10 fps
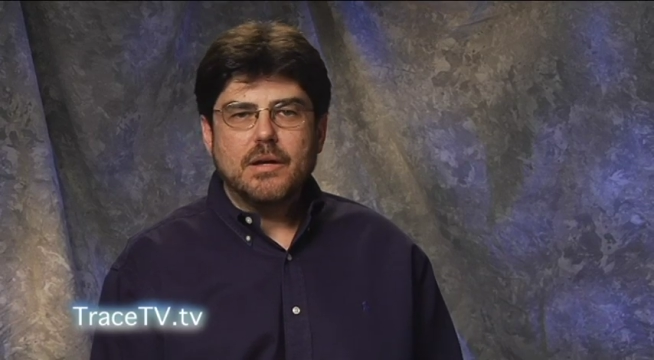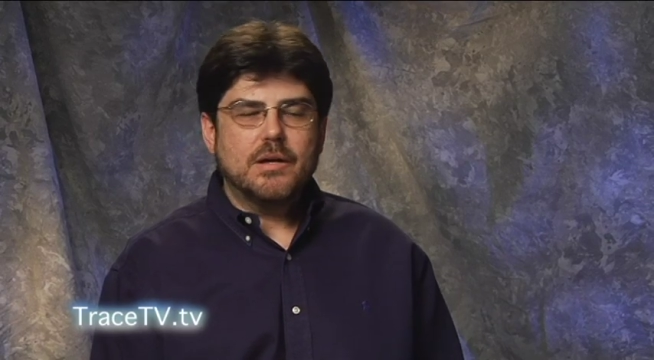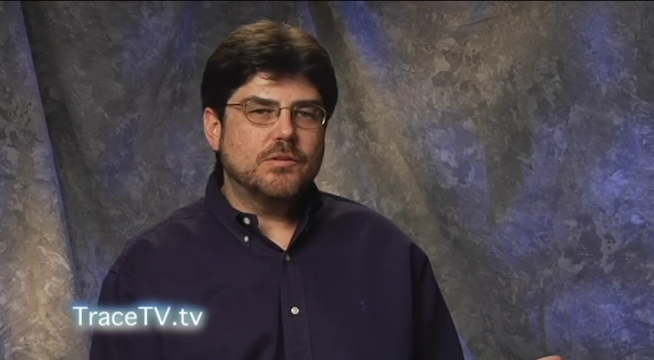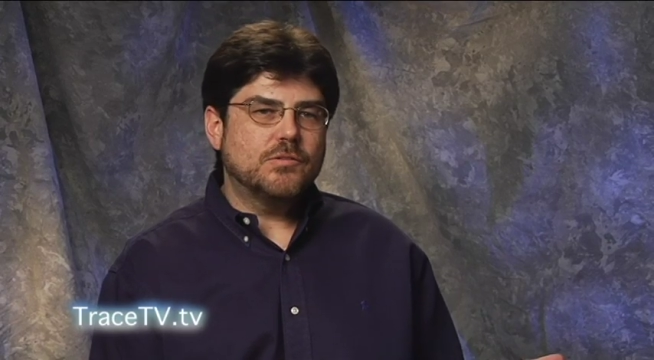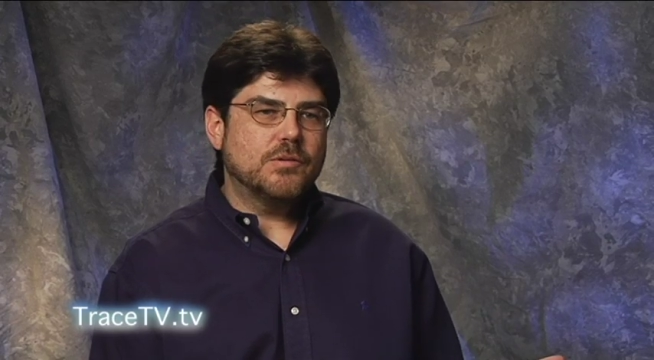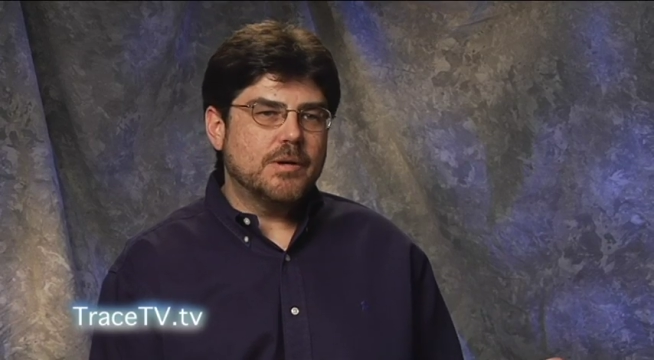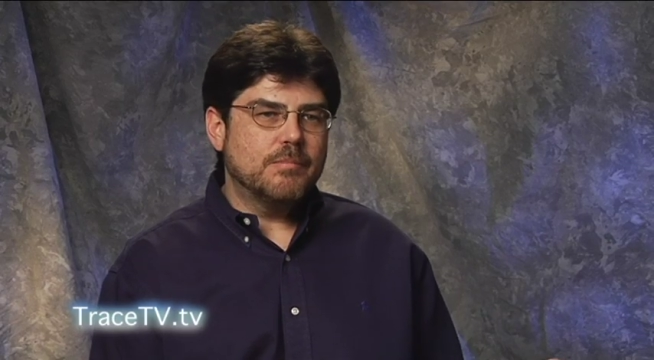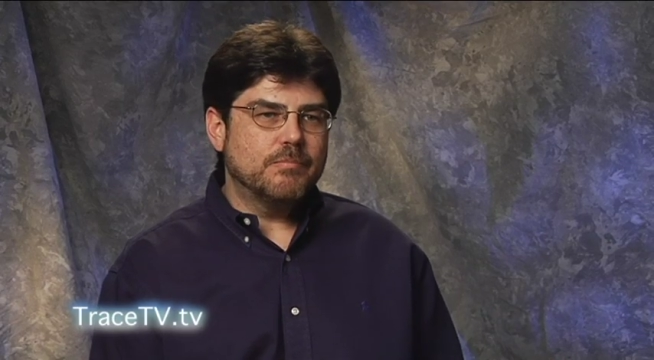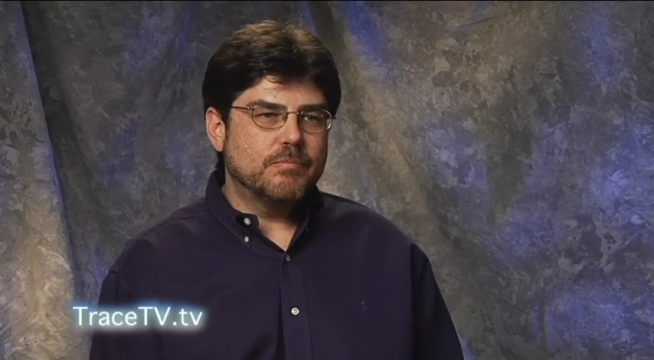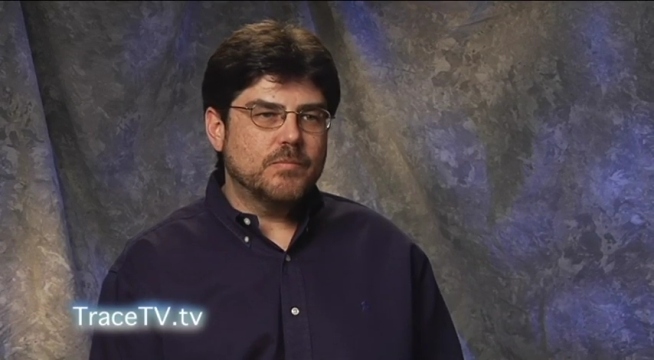Because
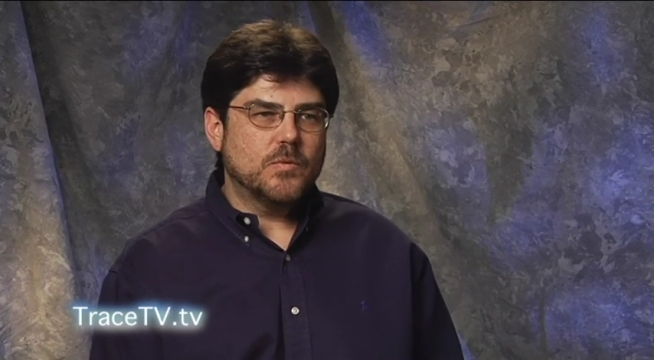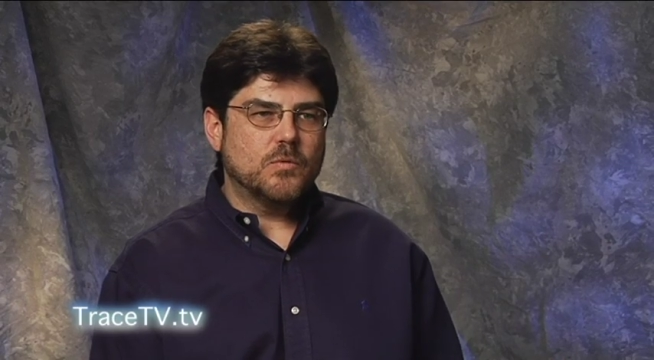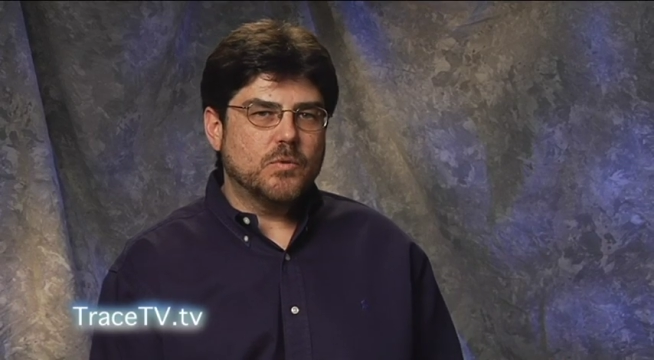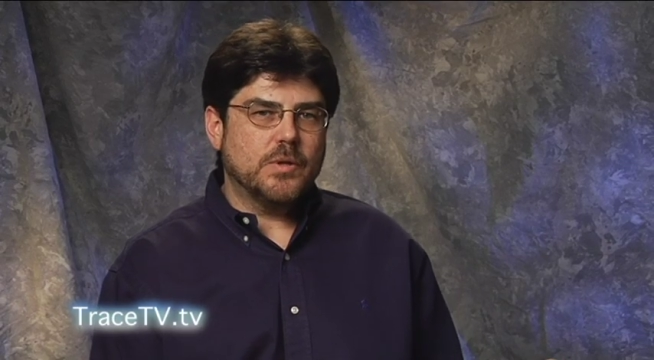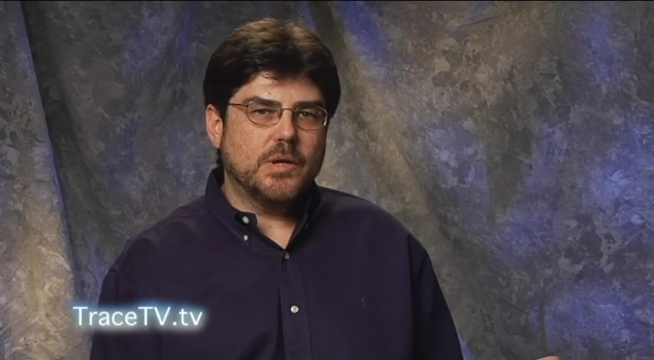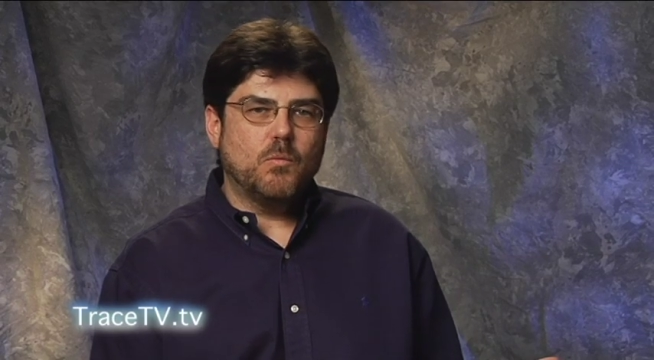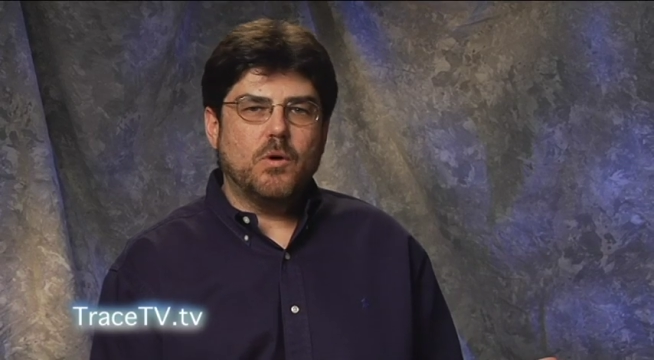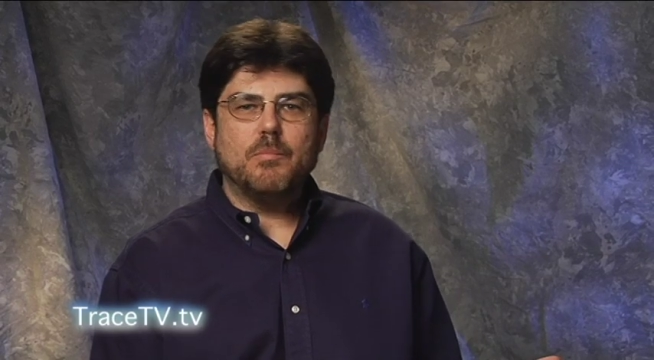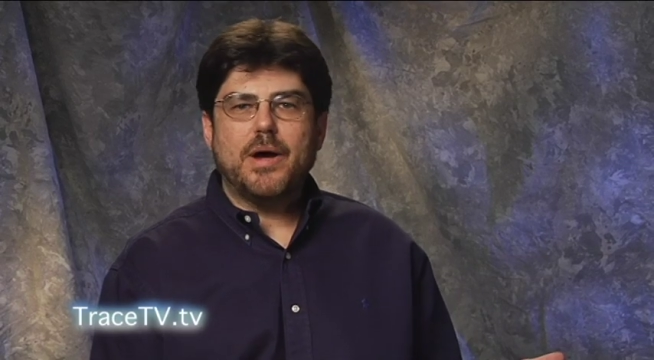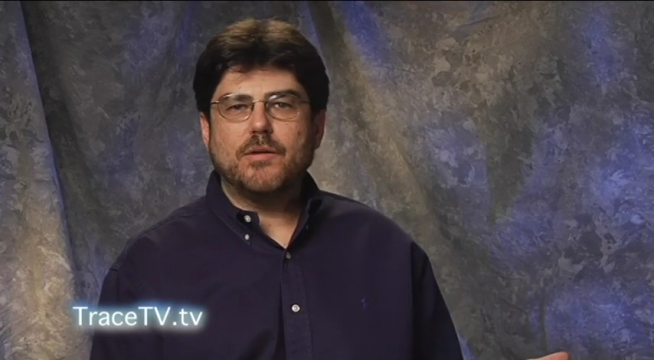really,
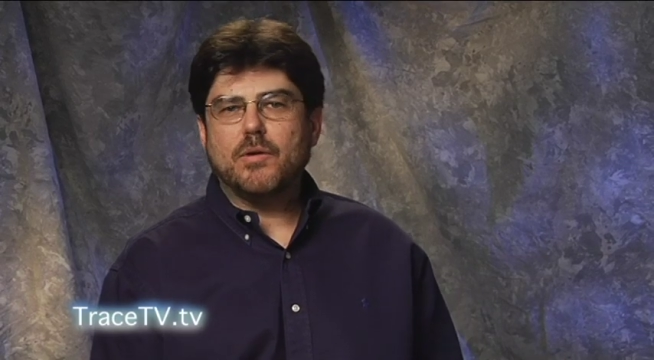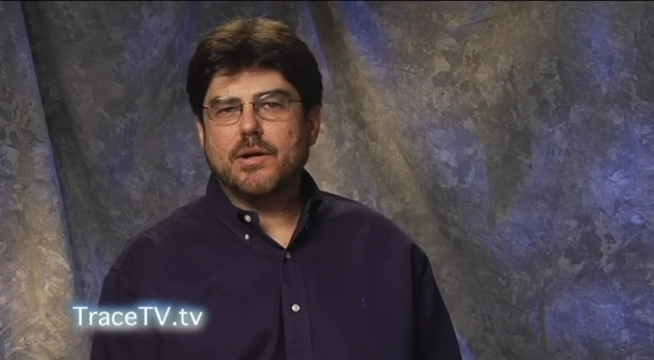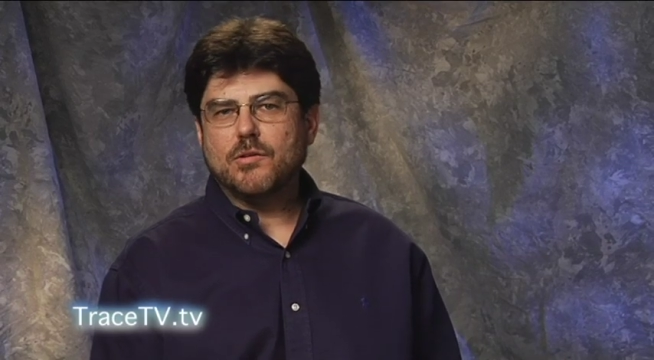what am I trying